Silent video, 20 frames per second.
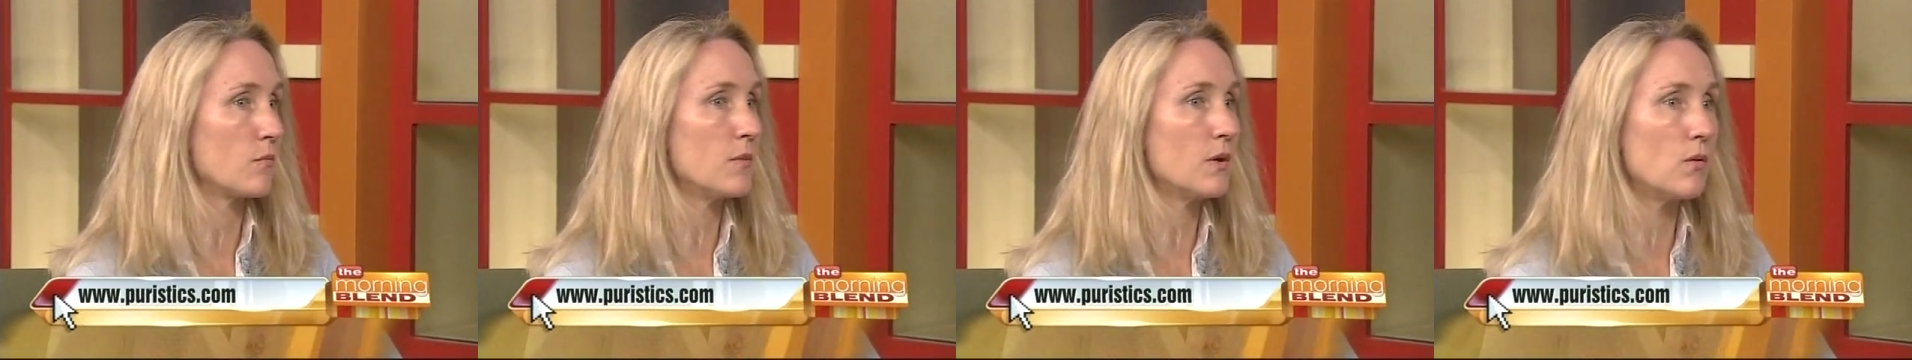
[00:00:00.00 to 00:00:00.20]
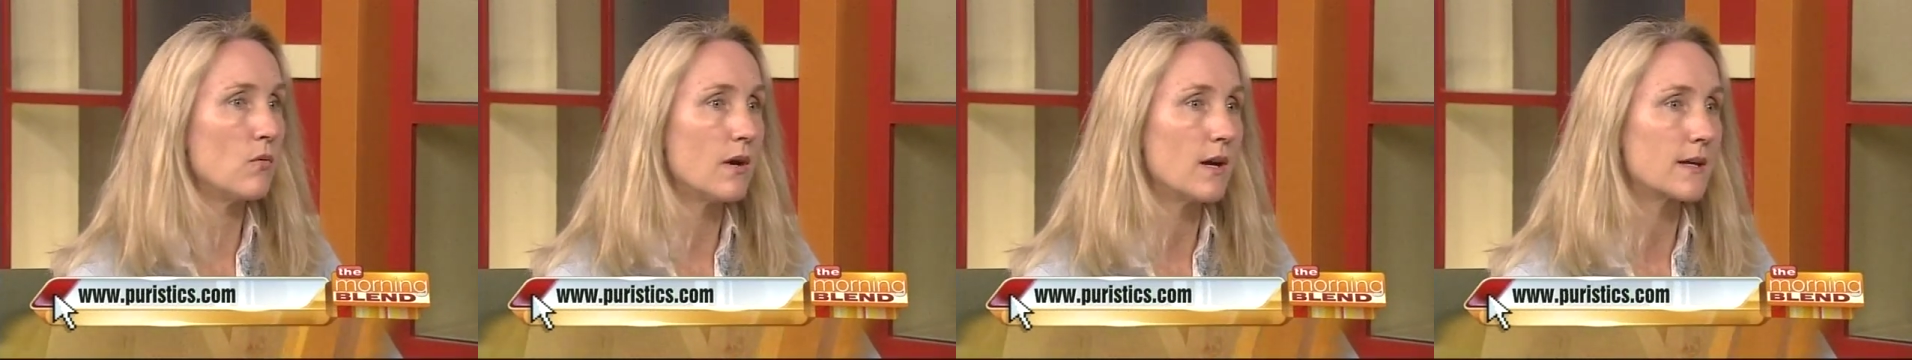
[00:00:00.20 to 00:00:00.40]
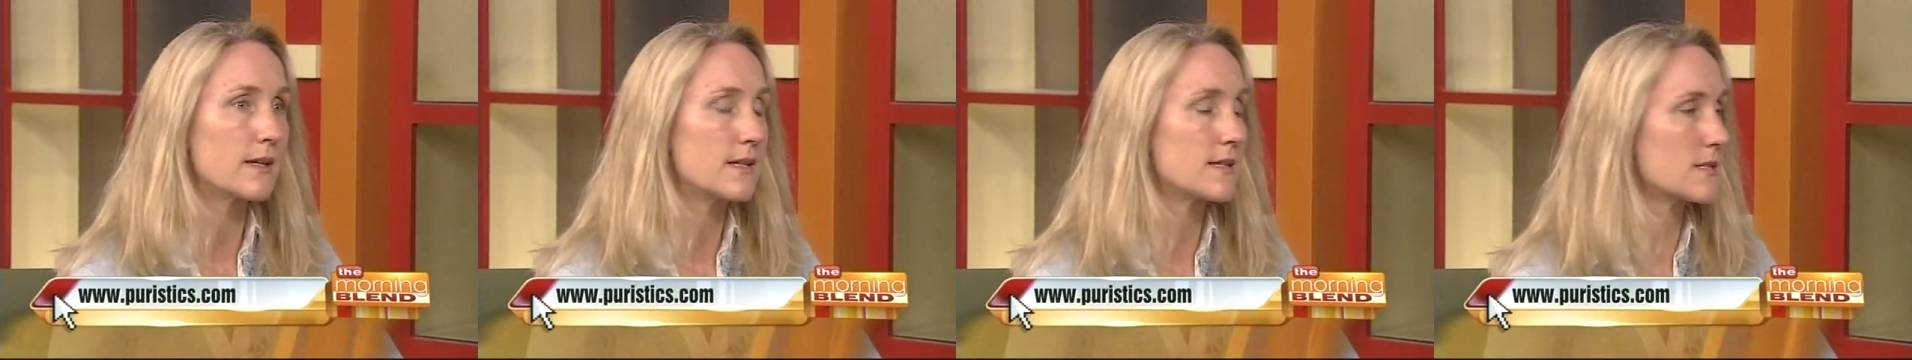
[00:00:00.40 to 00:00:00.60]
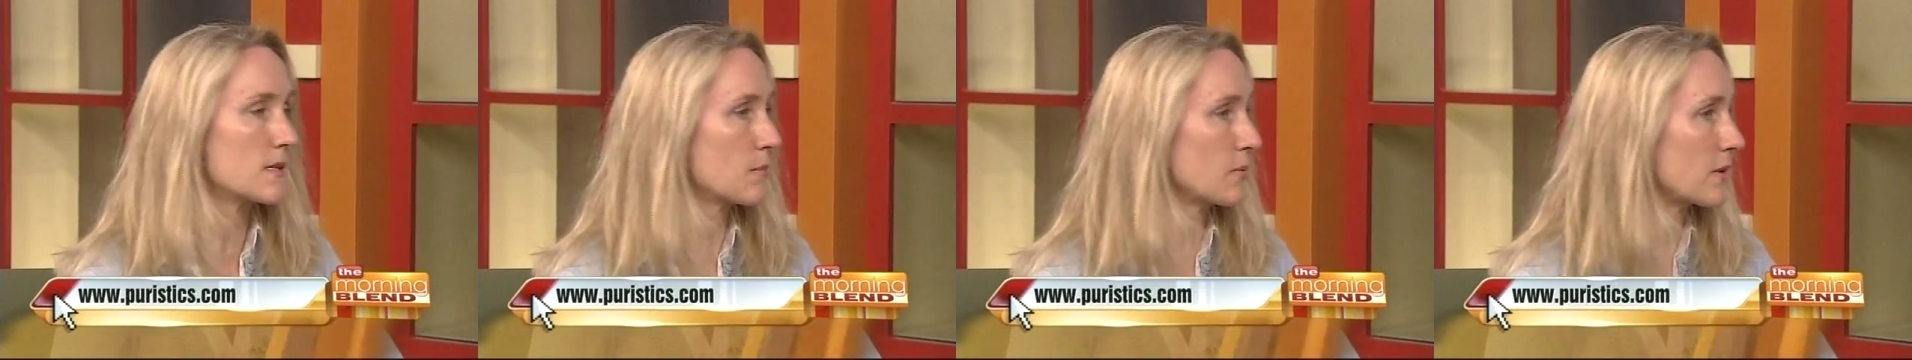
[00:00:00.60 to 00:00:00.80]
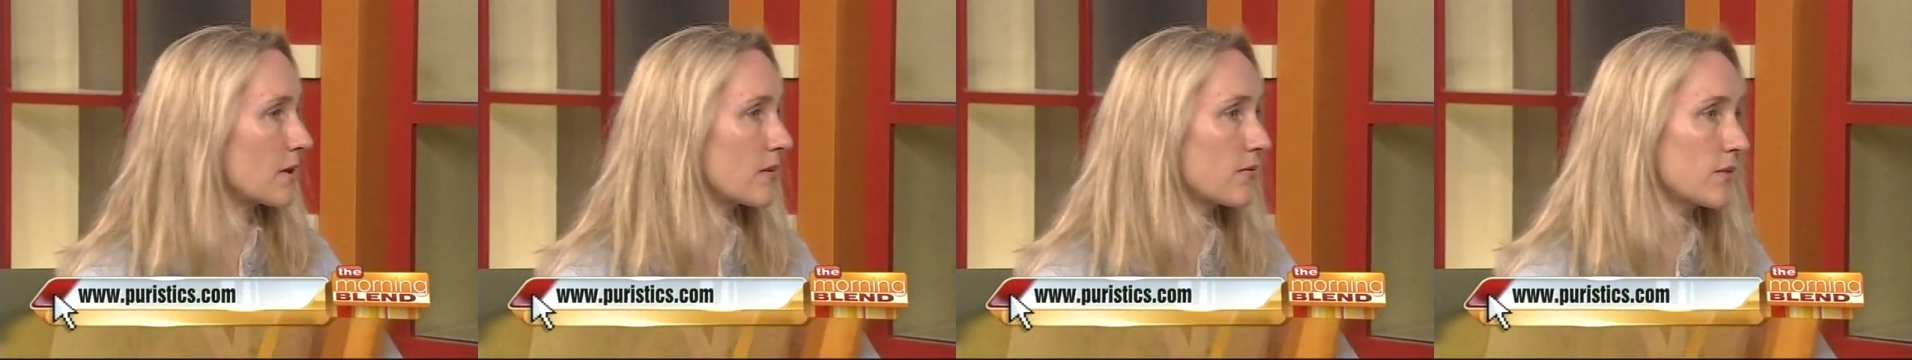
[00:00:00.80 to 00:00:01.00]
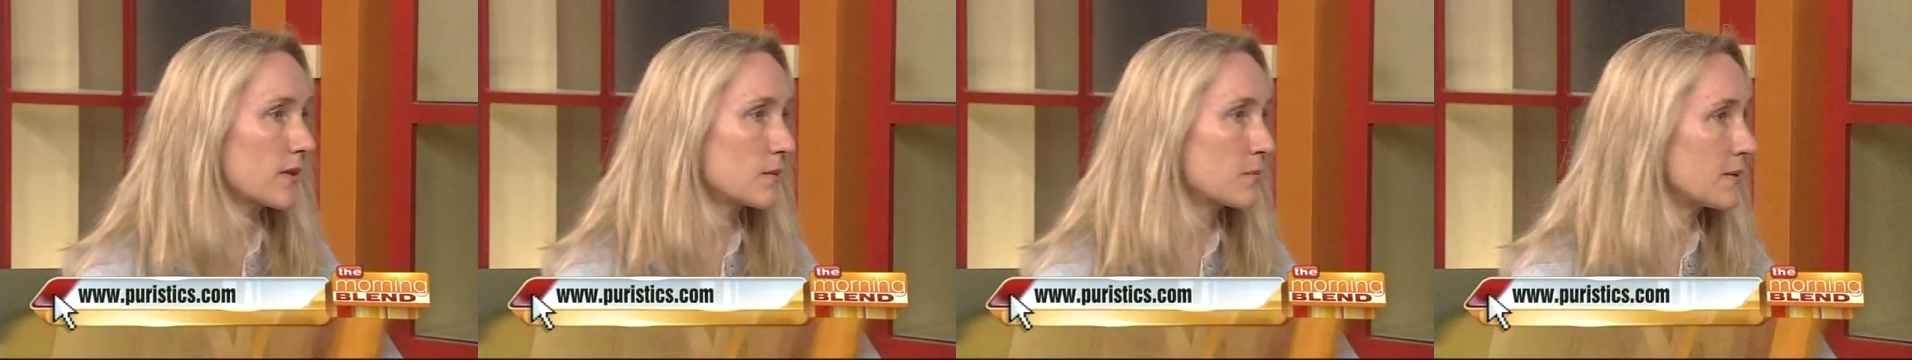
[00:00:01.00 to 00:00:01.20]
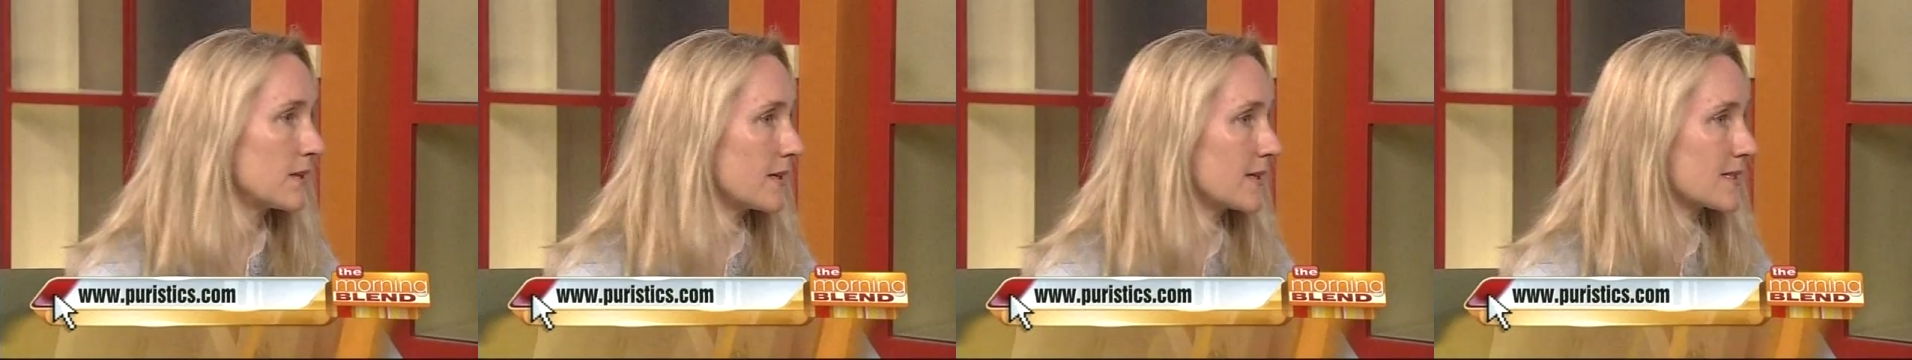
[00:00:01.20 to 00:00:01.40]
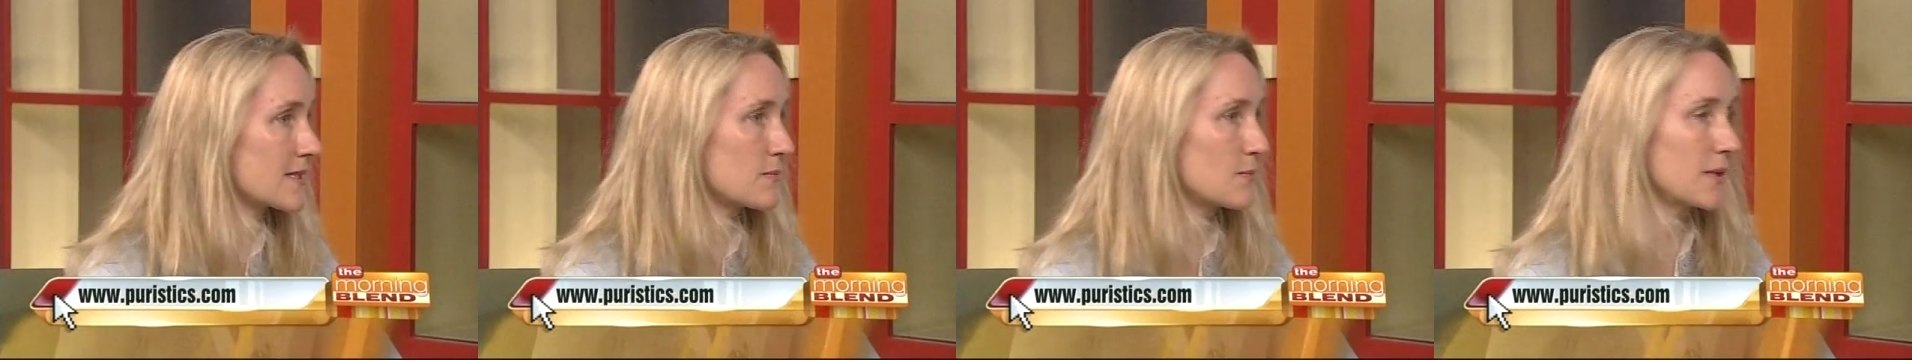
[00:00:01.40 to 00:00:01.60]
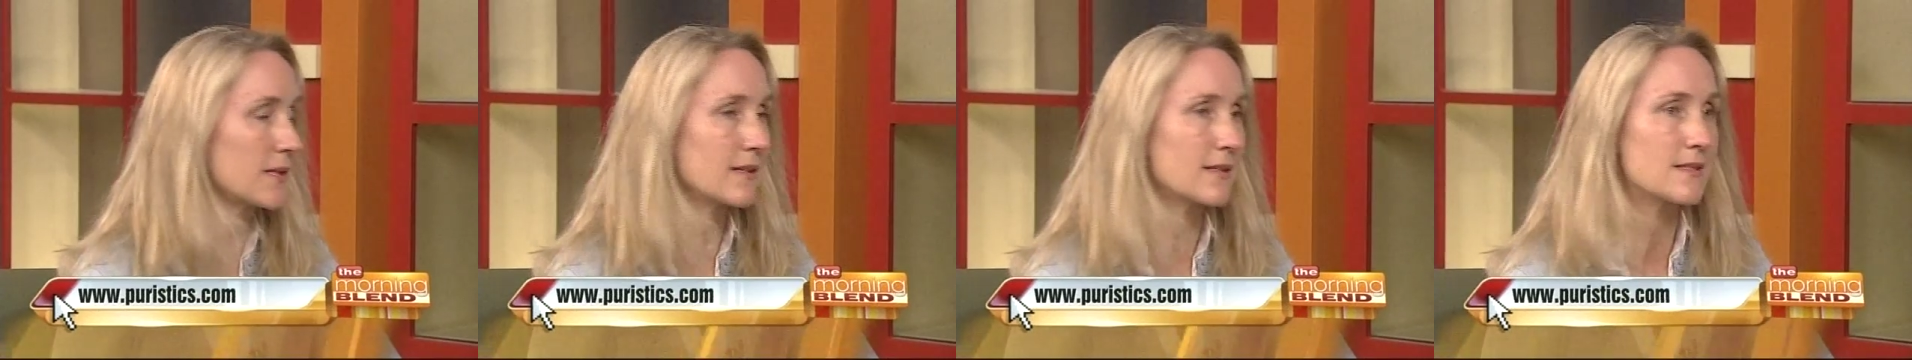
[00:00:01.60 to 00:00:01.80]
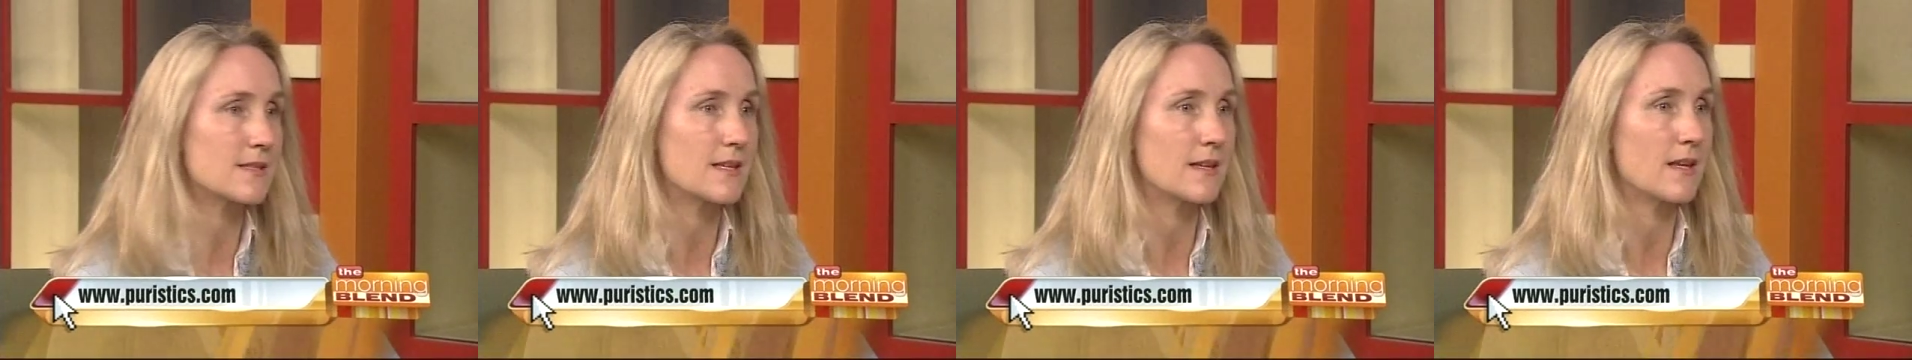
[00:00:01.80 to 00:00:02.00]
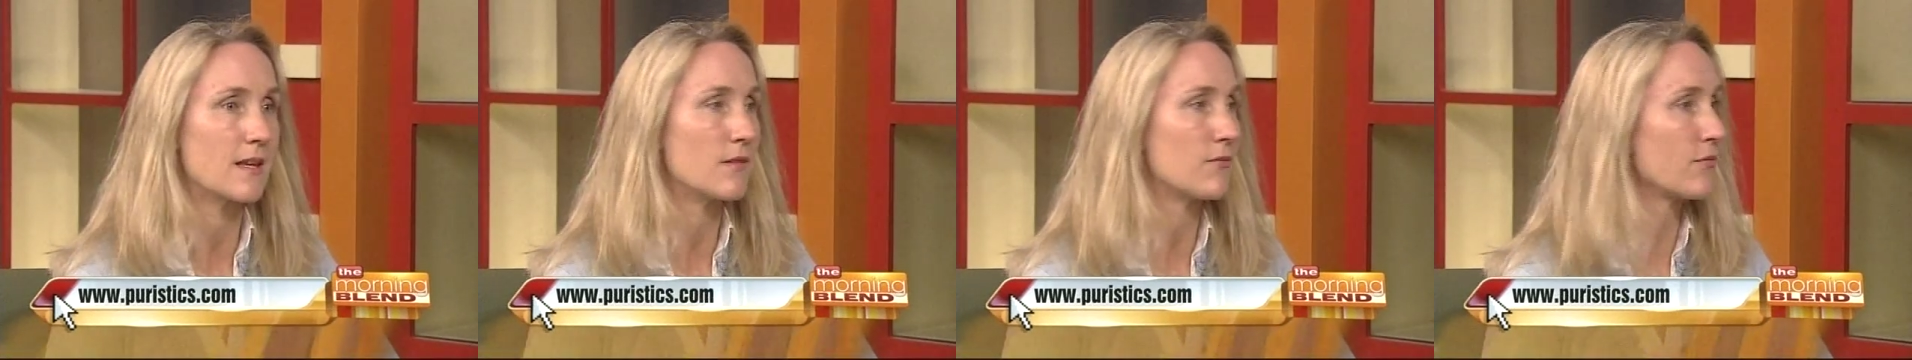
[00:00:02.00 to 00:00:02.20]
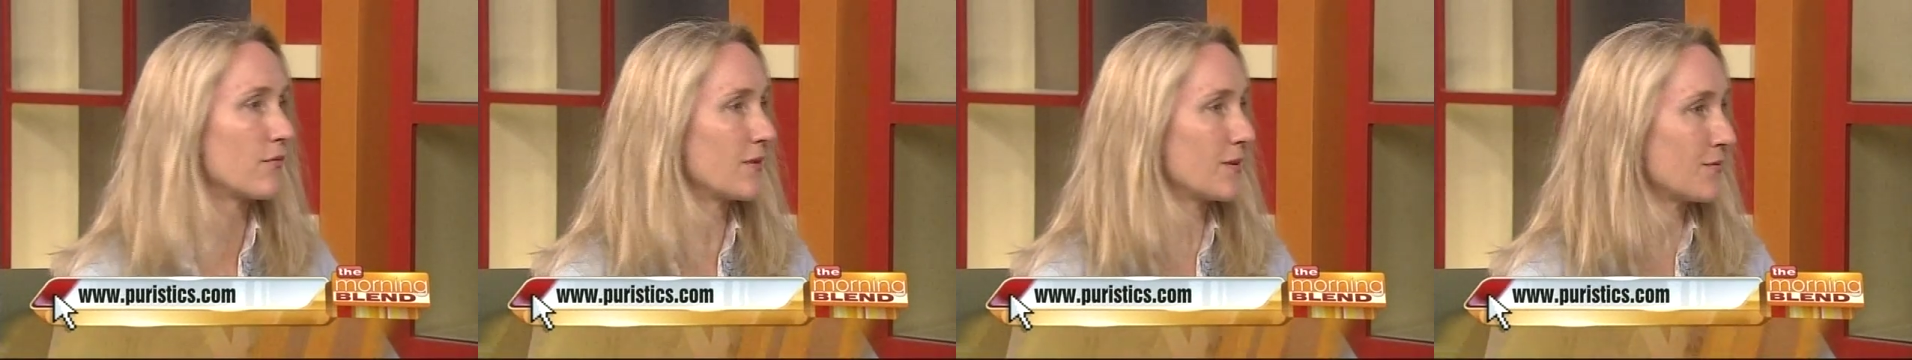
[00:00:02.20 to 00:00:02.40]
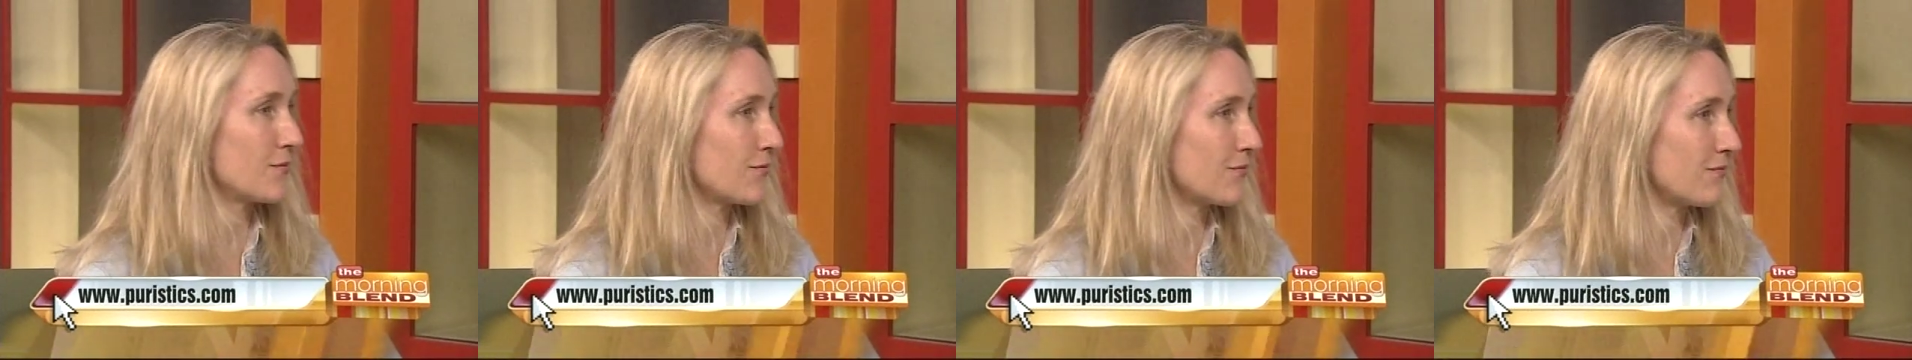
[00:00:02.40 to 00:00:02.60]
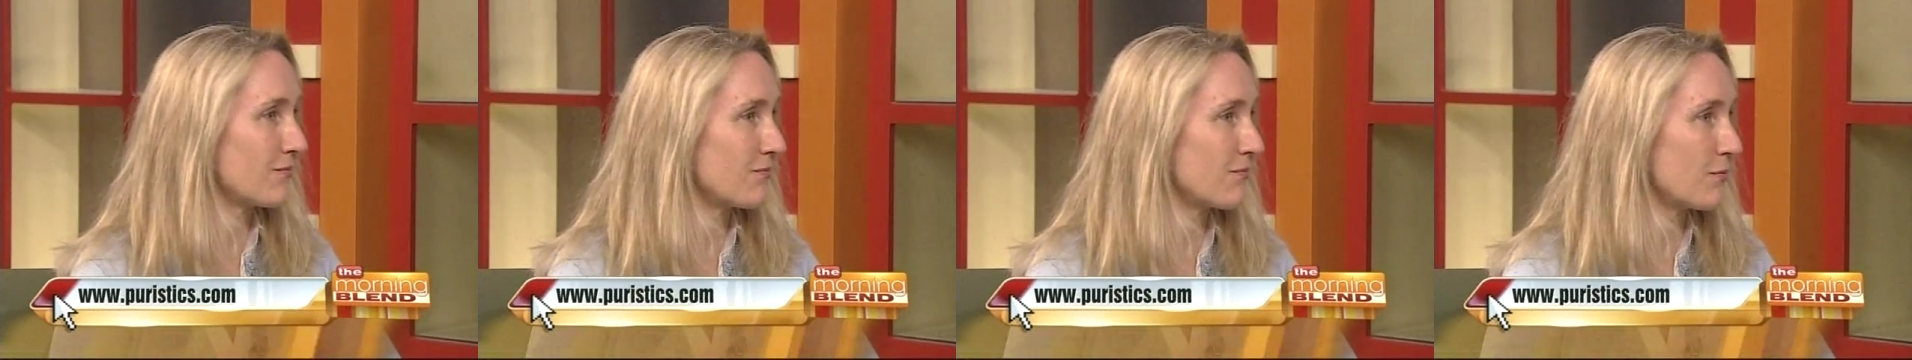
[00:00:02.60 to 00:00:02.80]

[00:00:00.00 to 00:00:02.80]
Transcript: Milwaukee is a perfect place because if